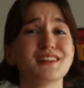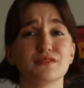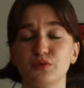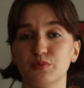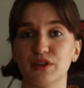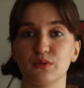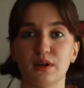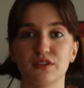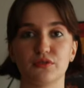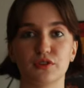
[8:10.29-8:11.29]
This would be a
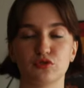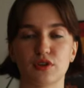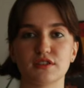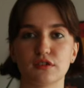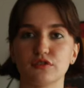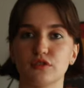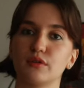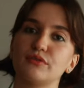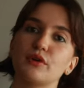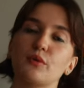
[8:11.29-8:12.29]
wonderful dress
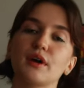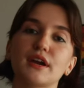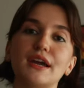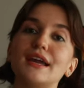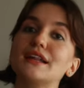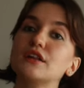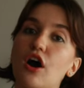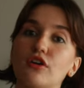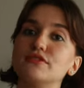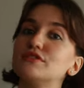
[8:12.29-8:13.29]
also if you're working in
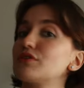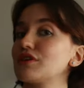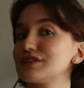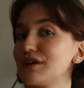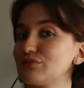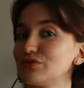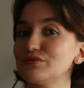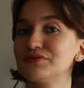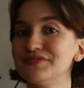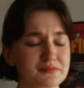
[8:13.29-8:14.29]
the office, for example.